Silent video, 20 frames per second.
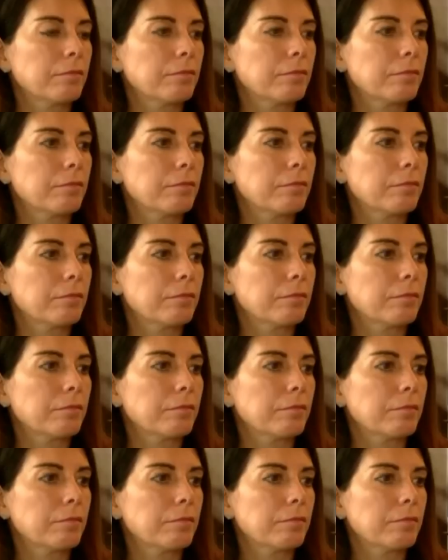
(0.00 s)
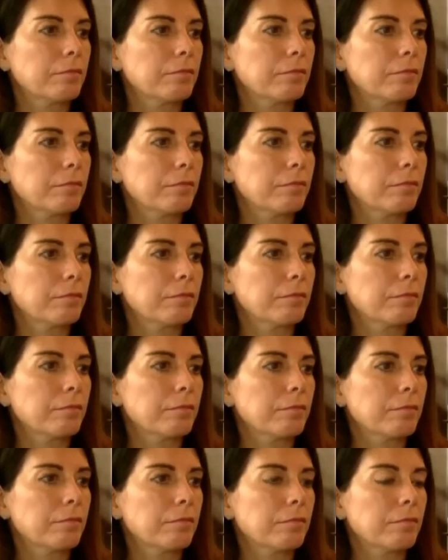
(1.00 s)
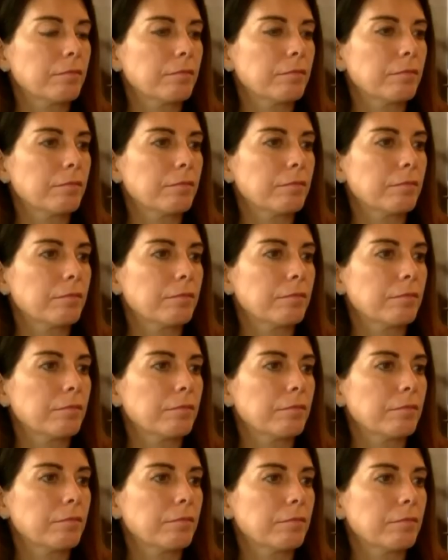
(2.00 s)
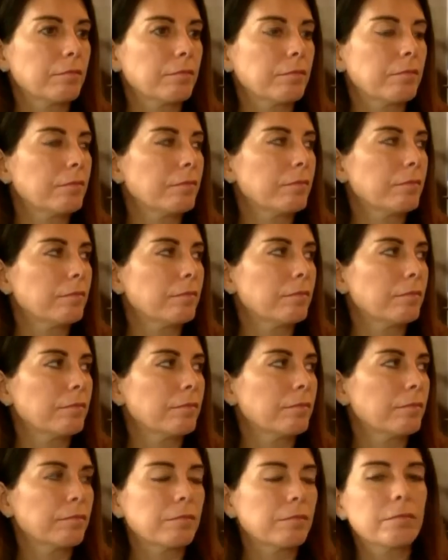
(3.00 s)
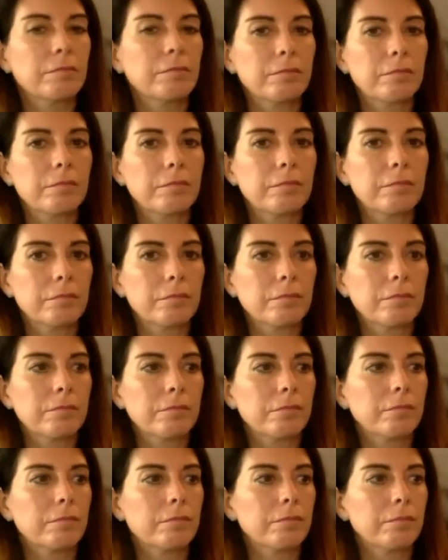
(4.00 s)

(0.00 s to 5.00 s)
No words are spoken by the person on screen.